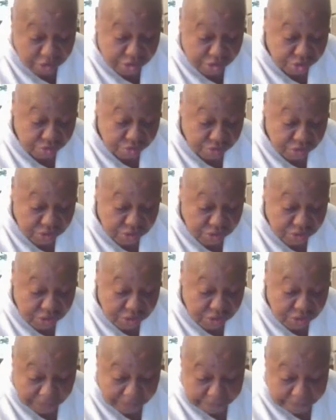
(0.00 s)

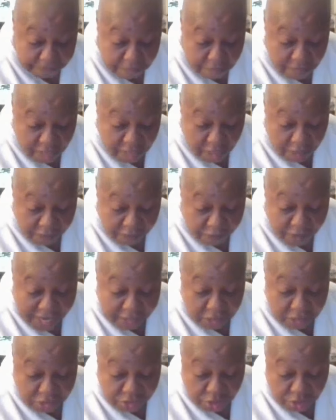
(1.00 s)
industries.
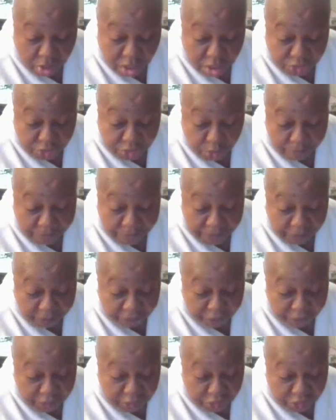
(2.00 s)
Frank has also
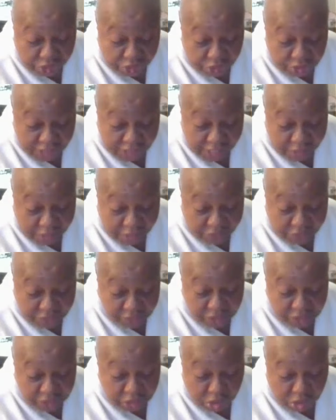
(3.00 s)
been featured as a
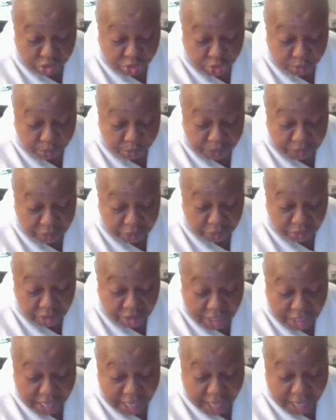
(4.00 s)
keynote
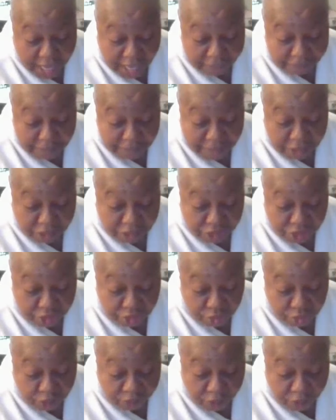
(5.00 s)
speaker at major
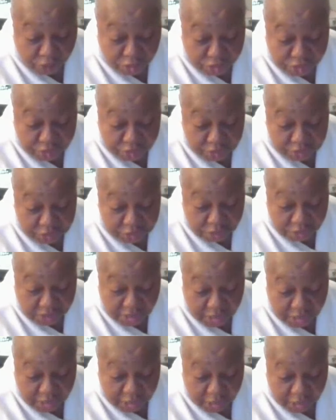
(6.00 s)

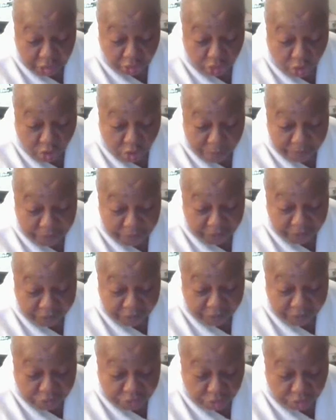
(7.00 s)
universities and corporate
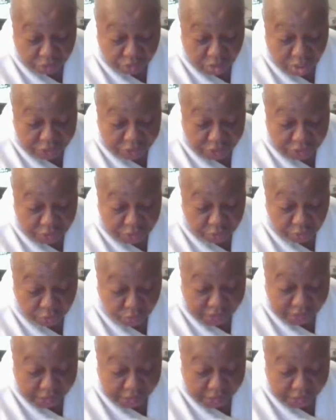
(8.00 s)
events across the